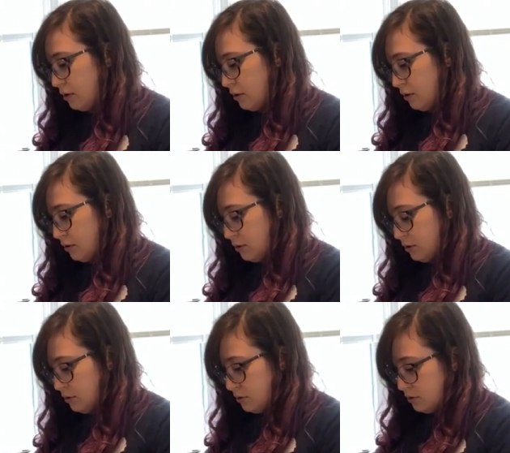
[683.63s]

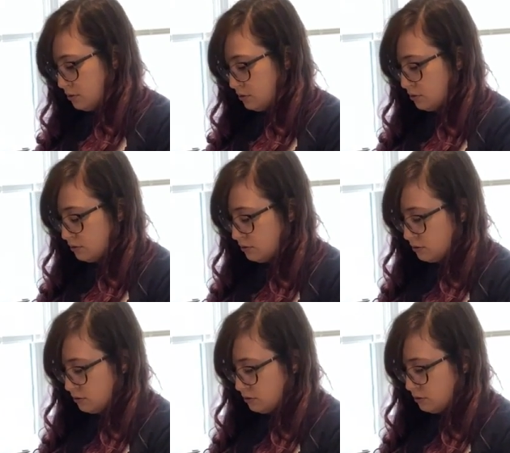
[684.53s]

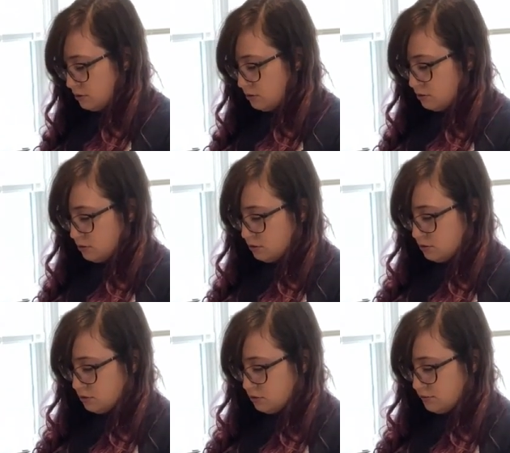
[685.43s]

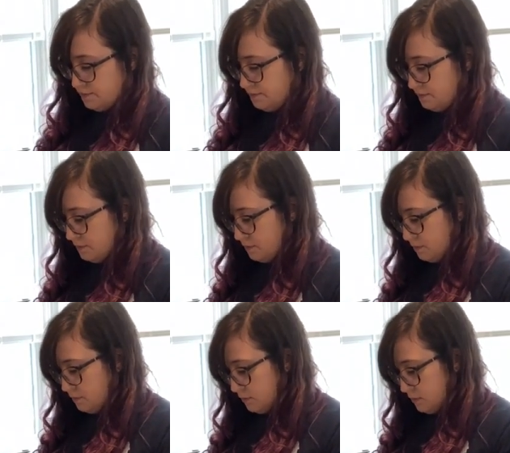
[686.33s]

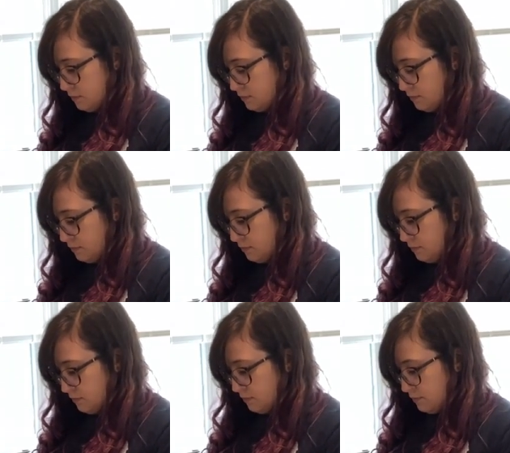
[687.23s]

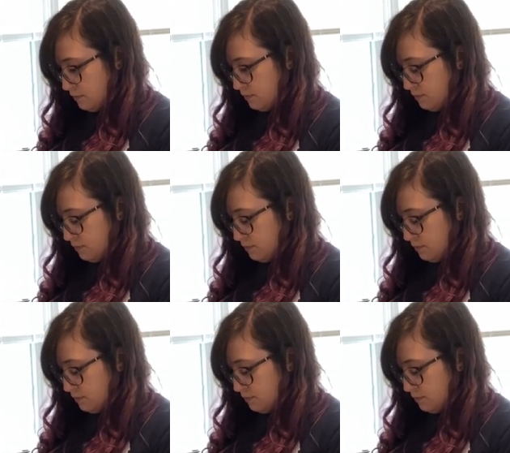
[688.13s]
Nobody speaks.